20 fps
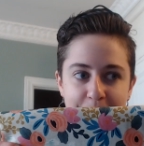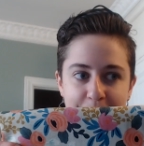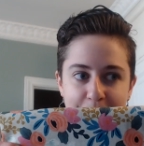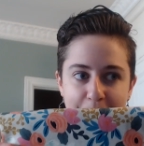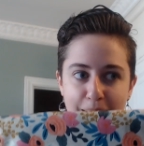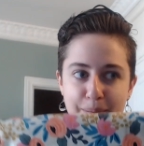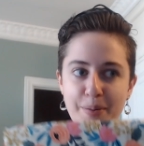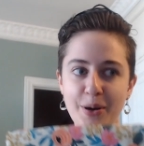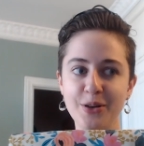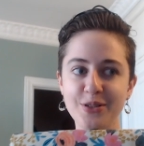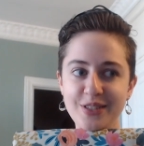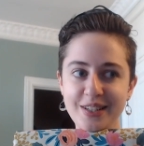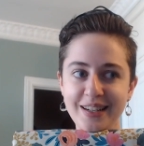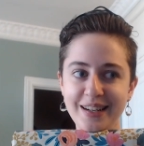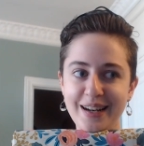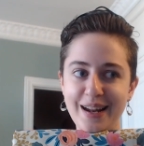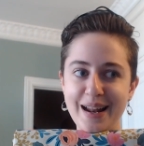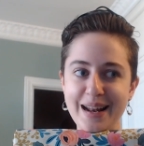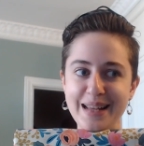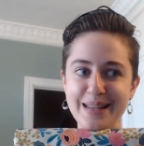I posted
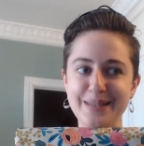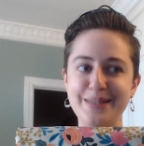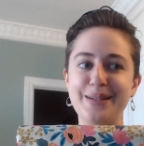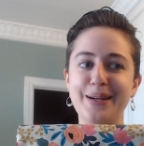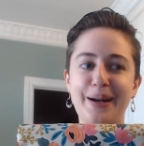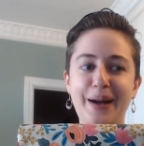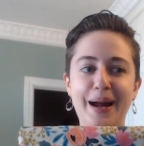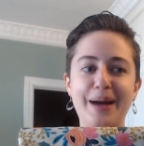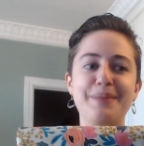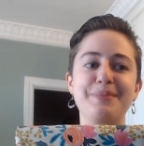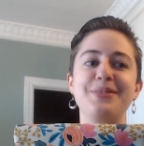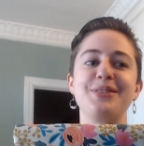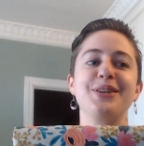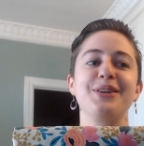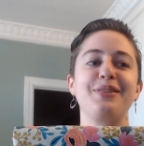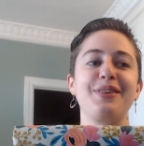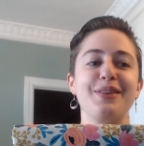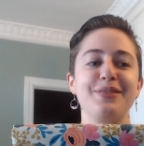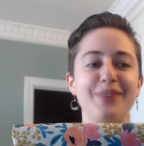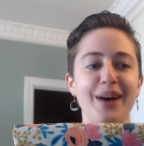it on Instagram. So
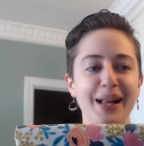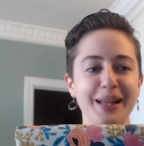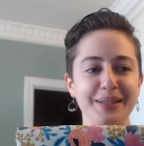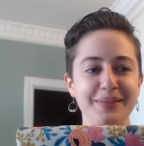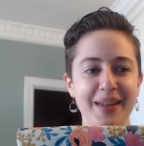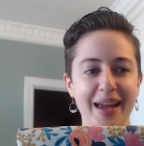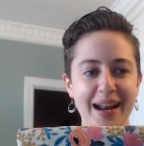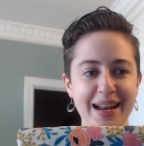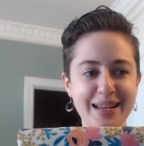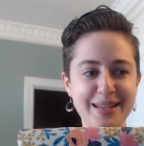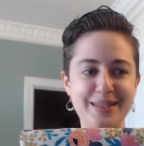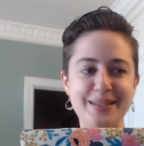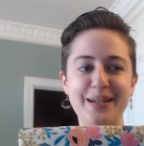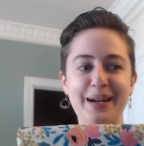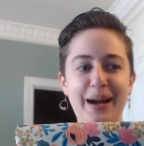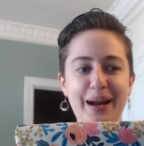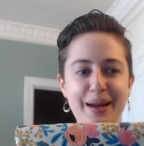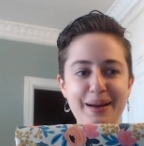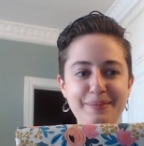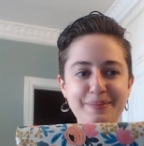if you follow me on
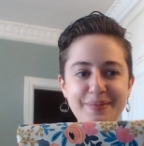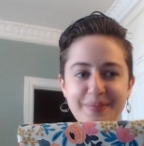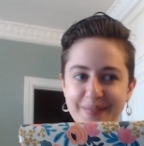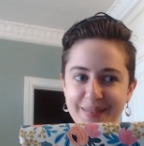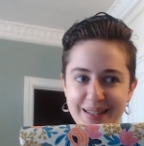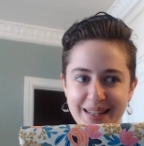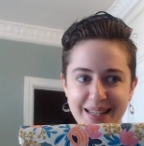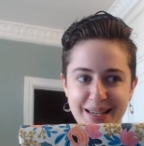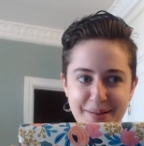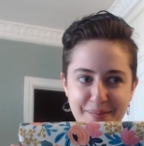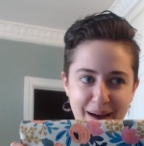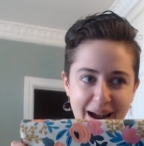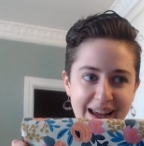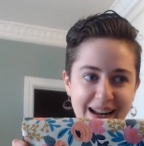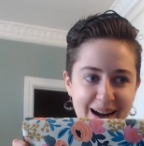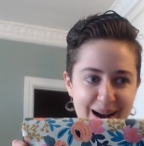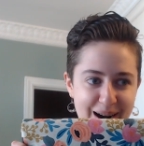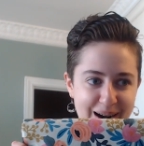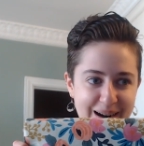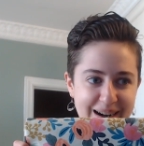Instagram, you might
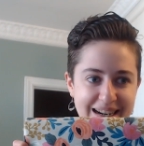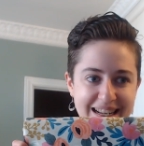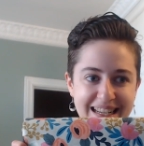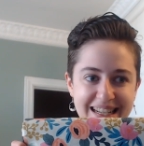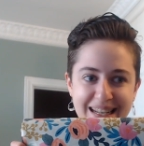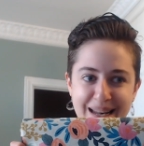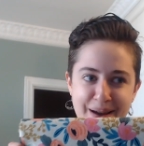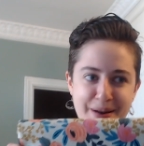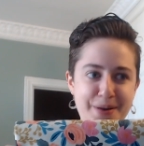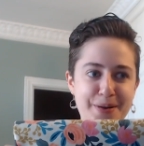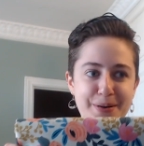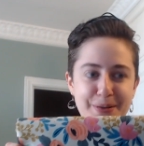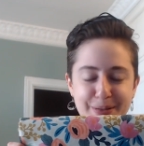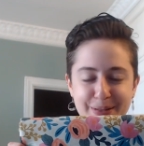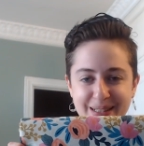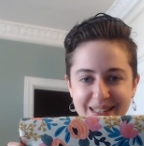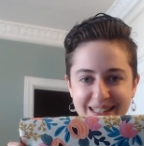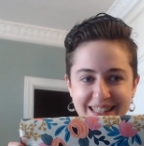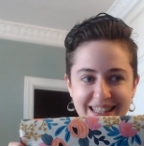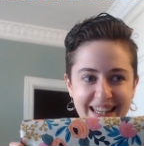already know
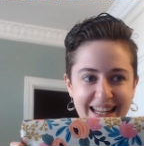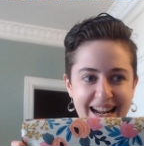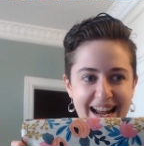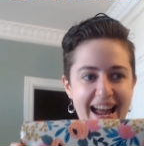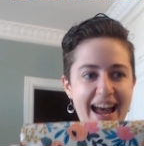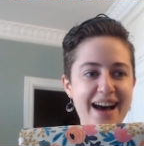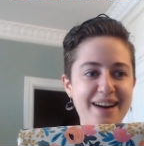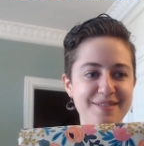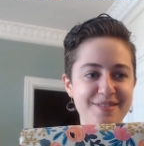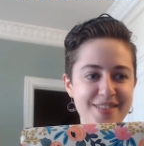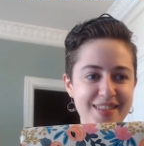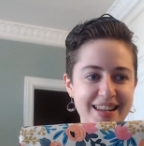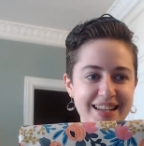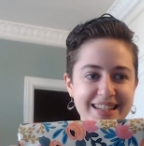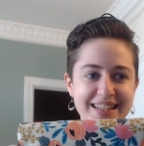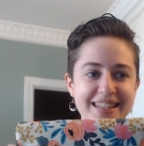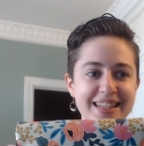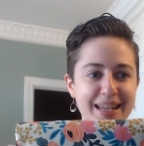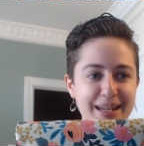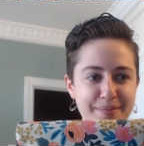that I have
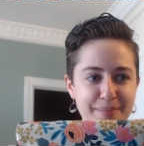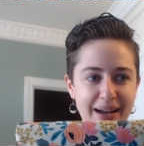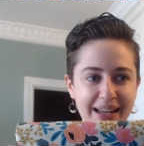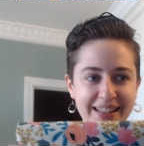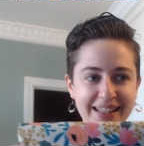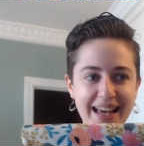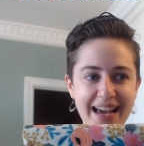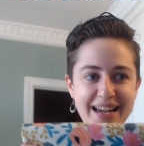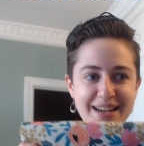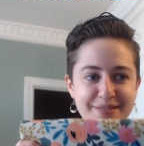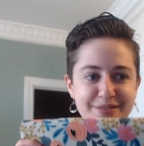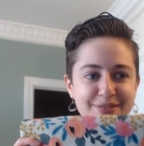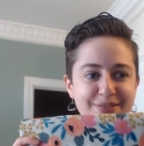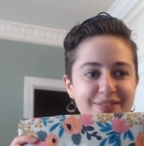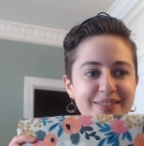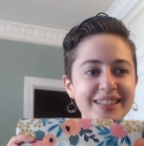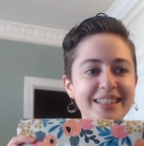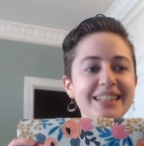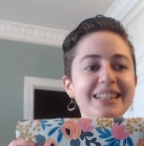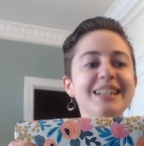this in my life.
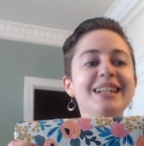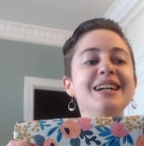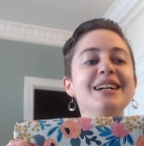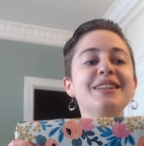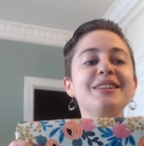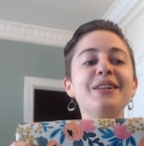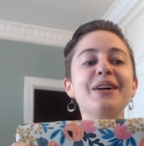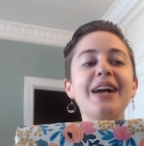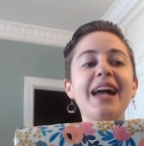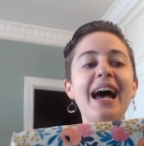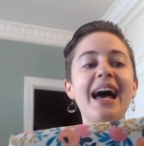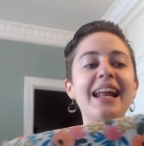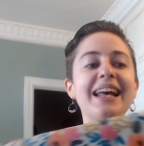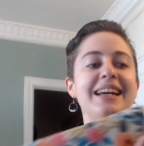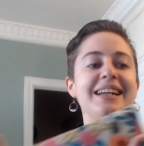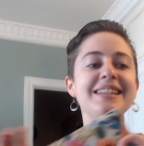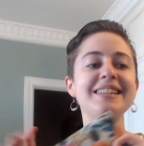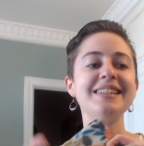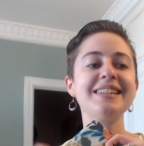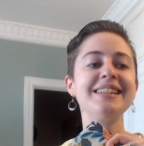Look
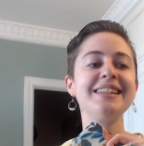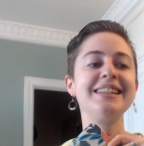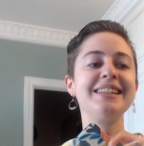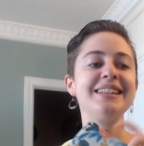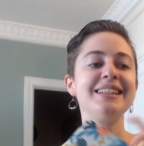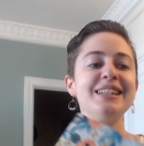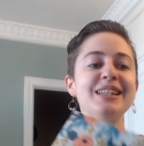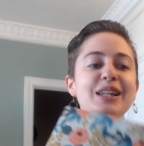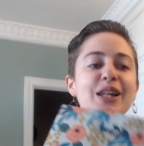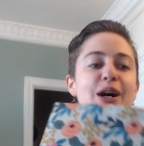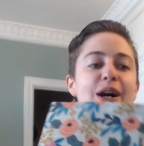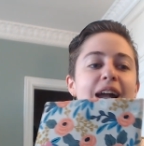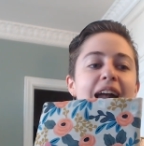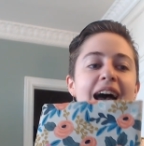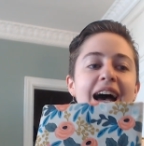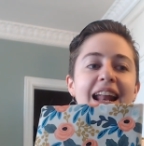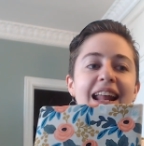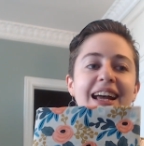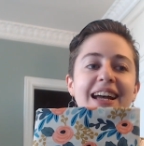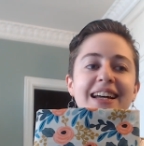at it. Look
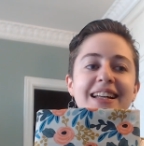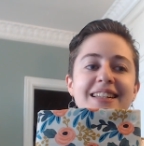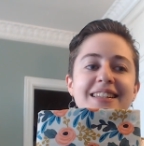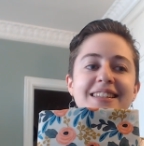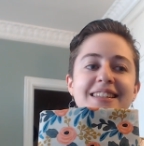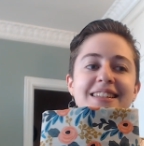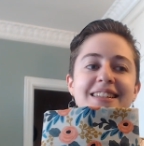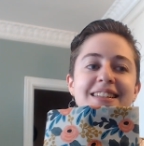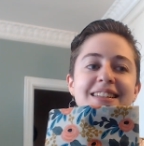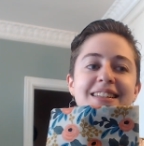at it.